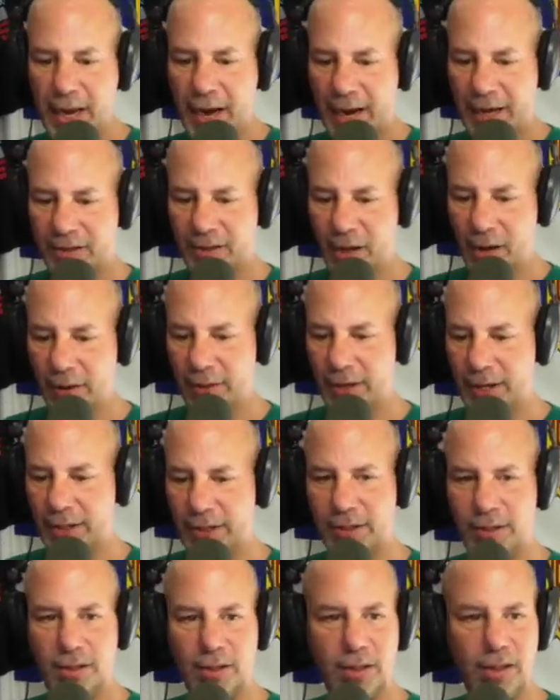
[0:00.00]
I saw
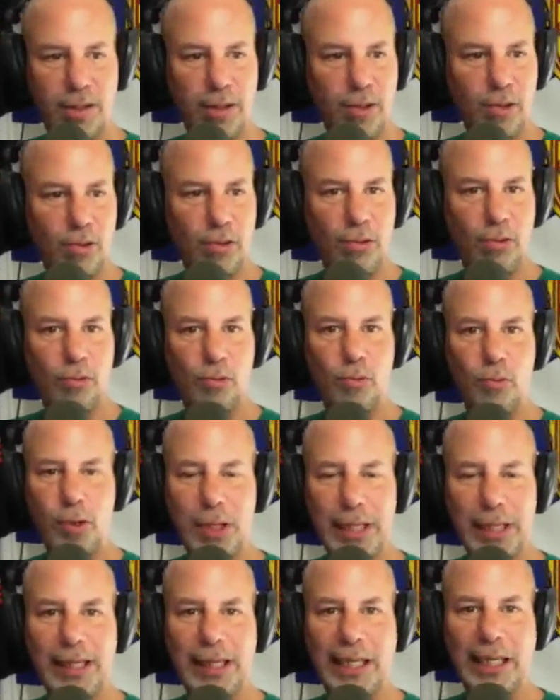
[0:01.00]
this
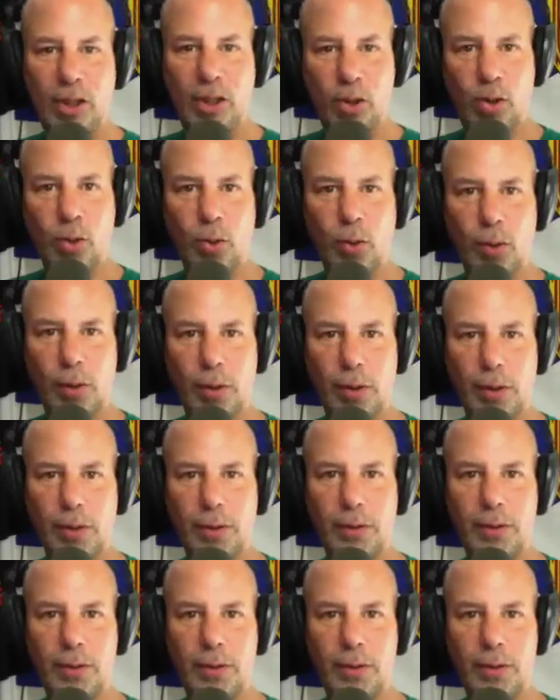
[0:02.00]
really
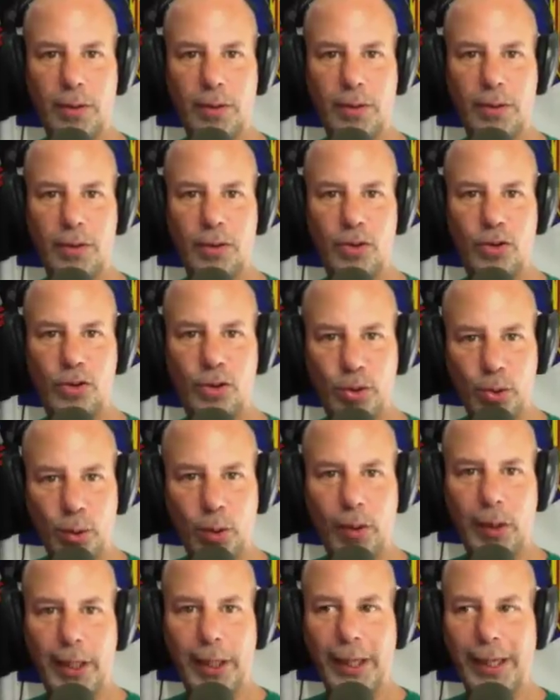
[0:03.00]
cool
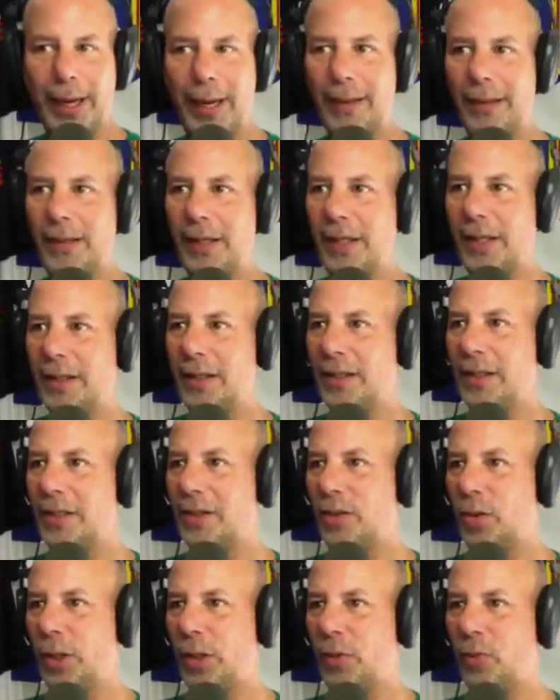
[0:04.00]
story, and
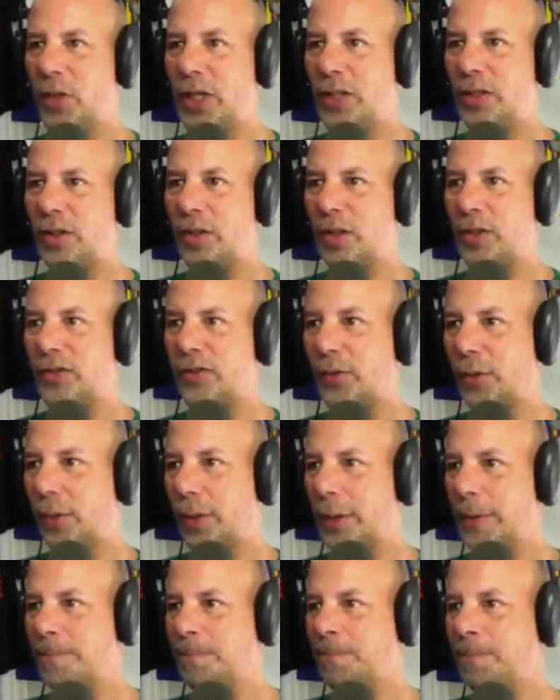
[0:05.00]
doing research
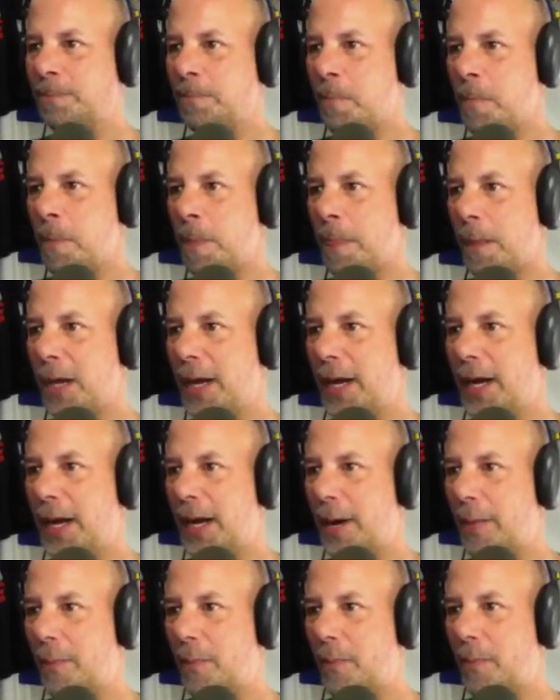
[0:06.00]
for it,
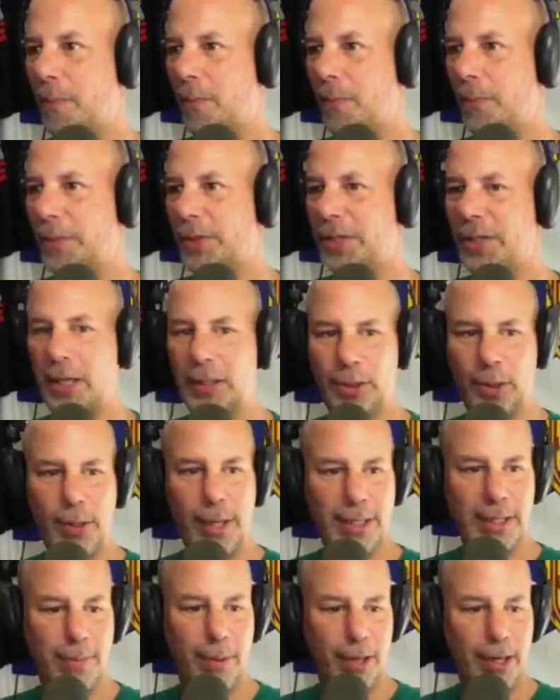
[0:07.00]
to talk to you
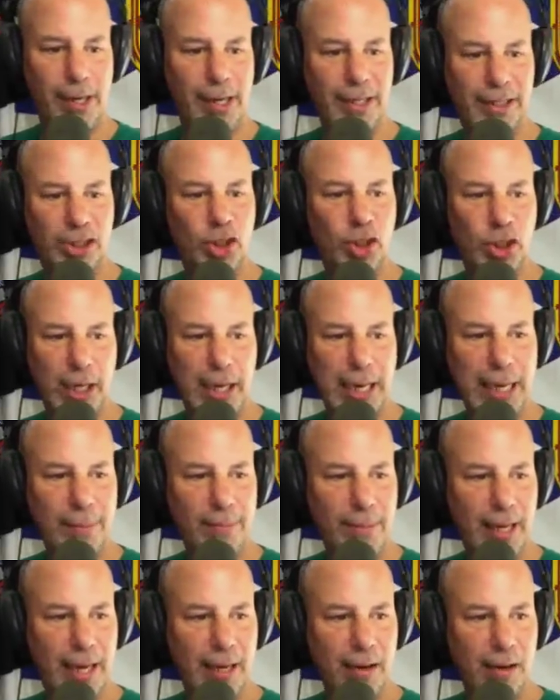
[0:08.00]
guys about it, it's a
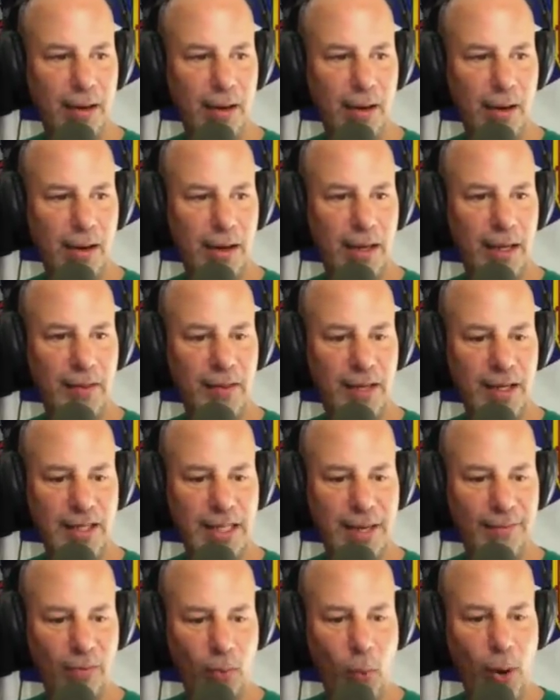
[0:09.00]
shame that this
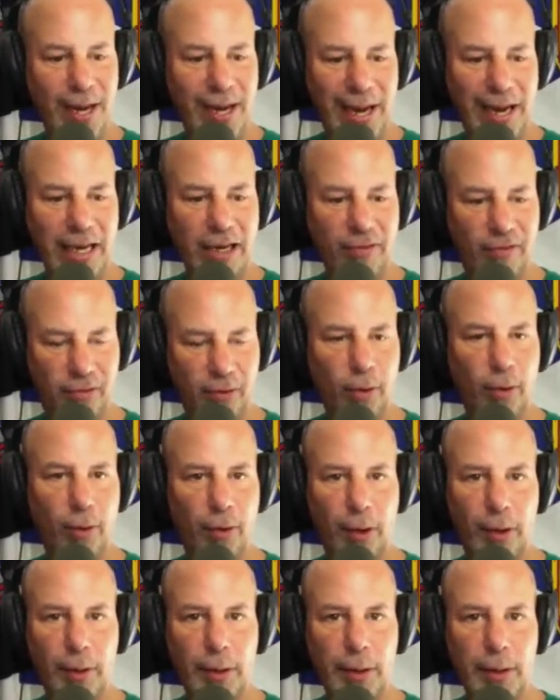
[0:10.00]
never went any
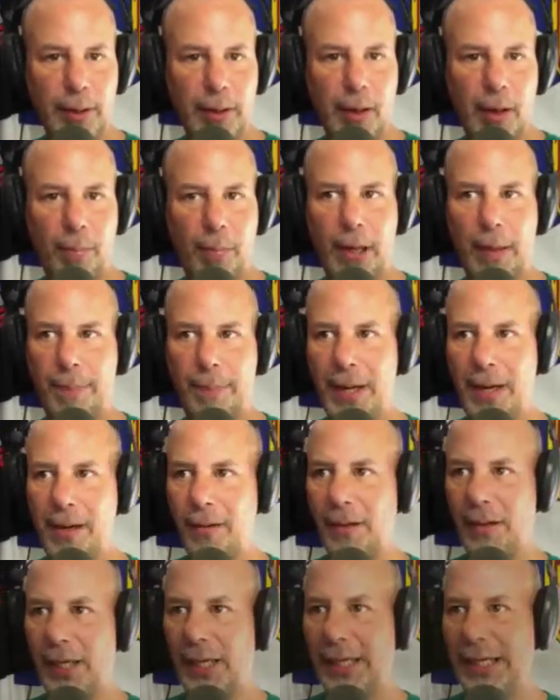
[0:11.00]
further. But
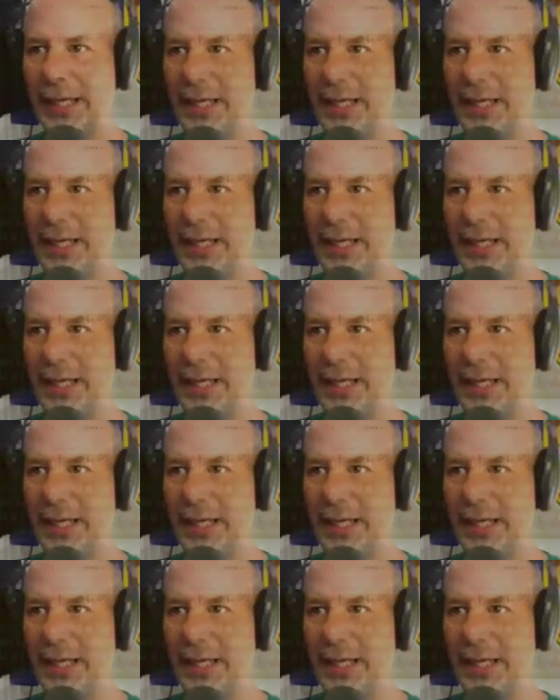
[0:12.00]
apparently